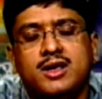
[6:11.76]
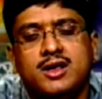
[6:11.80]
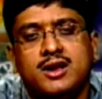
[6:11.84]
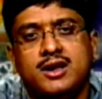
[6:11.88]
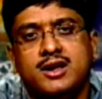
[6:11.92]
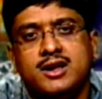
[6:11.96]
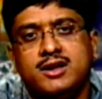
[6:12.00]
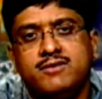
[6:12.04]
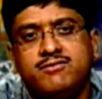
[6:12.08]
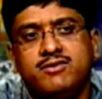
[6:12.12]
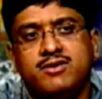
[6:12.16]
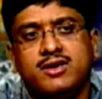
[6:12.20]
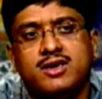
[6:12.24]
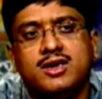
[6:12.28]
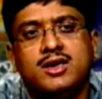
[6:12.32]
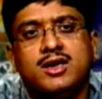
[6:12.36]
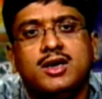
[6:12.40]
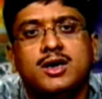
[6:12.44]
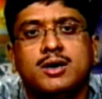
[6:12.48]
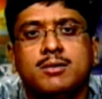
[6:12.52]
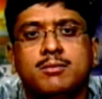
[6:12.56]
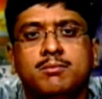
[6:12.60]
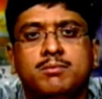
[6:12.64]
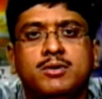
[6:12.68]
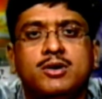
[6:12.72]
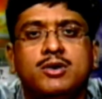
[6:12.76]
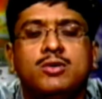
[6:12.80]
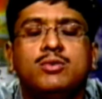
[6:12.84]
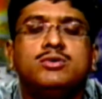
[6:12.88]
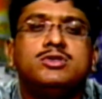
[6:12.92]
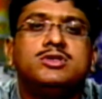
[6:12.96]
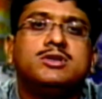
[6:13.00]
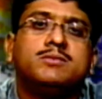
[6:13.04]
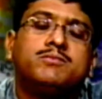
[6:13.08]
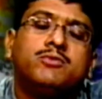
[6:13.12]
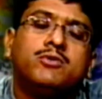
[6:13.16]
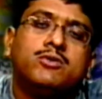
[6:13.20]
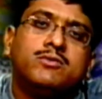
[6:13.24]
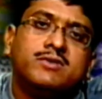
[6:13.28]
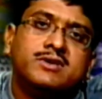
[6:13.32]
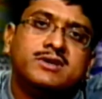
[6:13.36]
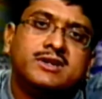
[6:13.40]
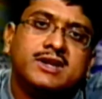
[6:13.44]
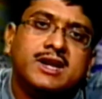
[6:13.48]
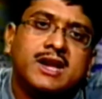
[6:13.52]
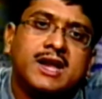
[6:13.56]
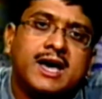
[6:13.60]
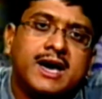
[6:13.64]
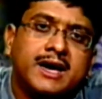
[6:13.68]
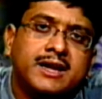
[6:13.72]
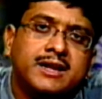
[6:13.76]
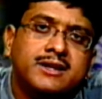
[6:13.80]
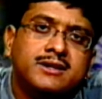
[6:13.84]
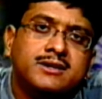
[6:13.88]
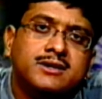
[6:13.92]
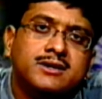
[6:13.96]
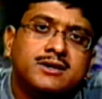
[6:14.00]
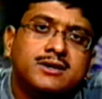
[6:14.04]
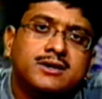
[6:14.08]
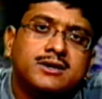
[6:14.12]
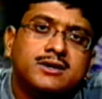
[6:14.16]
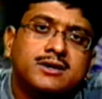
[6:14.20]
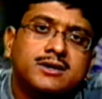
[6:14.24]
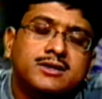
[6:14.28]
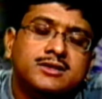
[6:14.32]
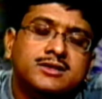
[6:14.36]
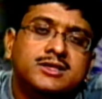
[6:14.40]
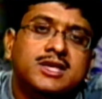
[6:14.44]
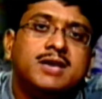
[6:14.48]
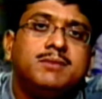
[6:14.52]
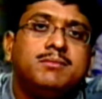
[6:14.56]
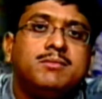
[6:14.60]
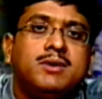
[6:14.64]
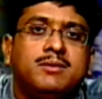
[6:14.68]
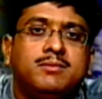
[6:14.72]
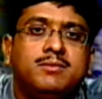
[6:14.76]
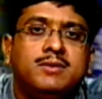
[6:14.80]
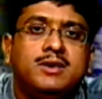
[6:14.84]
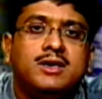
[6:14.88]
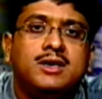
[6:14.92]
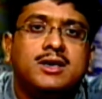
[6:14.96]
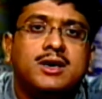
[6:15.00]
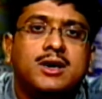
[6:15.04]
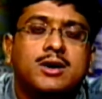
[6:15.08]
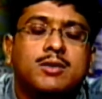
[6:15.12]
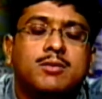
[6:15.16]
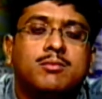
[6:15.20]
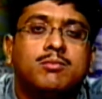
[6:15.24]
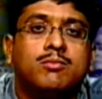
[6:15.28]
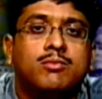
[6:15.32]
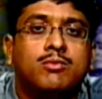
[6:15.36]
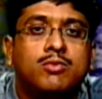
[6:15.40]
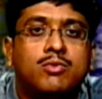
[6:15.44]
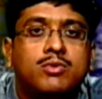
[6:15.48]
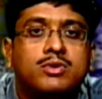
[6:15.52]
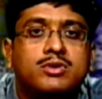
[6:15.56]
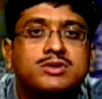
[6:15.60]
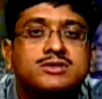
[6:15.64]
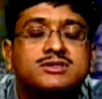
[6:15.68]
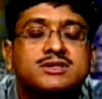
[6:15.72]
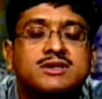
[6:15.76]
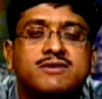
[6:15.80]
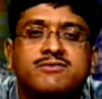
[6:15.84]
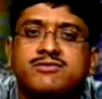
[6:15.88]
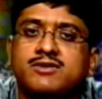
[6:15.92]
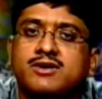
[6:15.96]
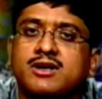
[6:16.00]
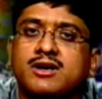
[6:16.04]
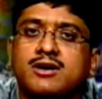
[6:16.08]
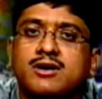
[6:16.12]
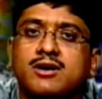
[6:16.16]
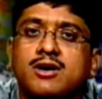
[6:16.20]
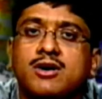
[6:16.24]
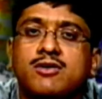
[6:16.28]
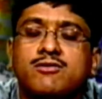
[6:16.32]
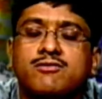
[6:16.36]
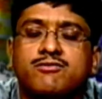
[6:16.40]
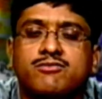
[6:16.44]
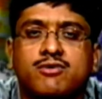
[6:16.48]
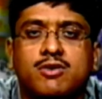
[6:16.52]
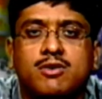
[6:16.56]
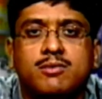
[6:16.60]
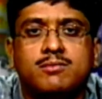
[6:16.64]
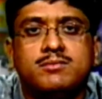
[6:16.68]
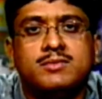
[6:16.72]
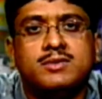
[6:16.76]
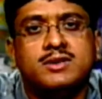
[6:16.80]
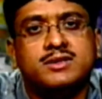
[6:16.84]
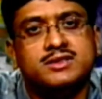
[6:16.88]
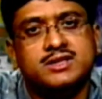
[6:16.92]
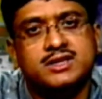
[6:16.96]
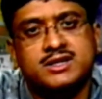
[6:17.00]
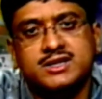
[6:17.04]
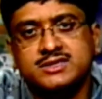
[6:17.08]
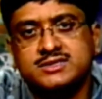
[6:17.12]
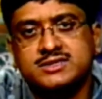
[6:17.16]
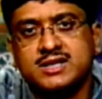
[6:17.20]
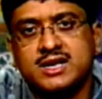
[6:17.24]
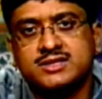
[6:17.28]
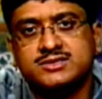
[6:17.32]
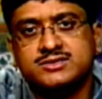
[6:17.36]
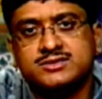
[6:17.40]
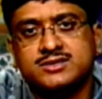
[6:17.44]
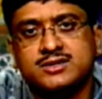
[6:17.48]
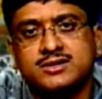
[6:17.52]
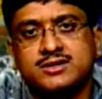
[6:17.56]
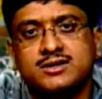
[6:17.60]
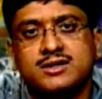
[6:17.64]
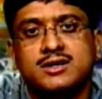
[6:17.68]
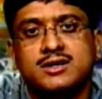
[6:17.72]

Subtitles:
living below the poverty line, they may be more suffering from the disaster